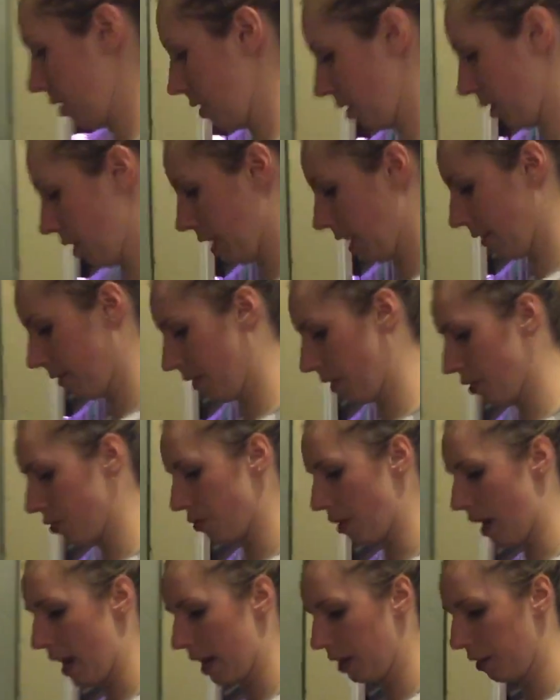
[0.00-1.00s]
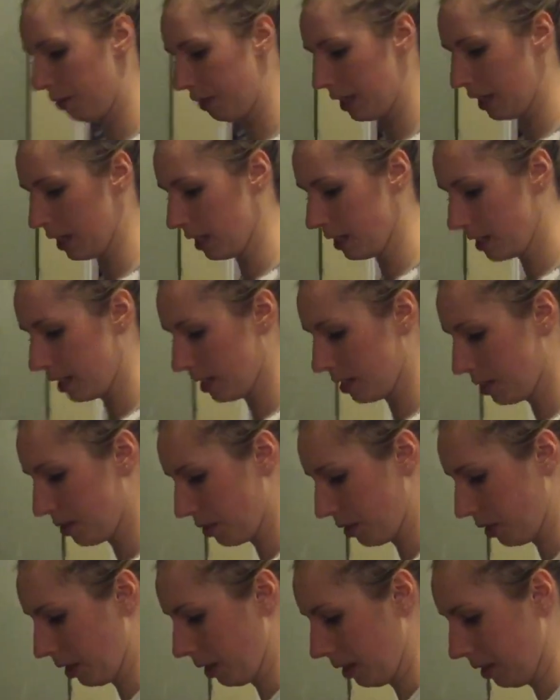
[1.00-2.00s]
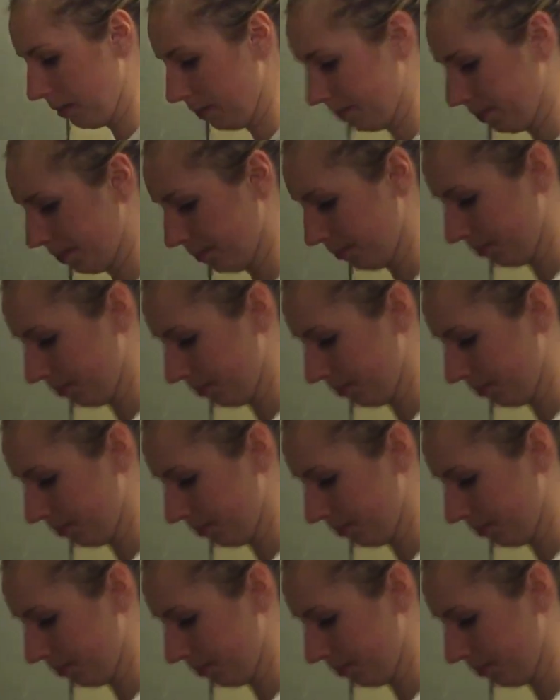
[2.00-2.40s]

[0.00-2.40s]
So you give your dry ingredients a stir.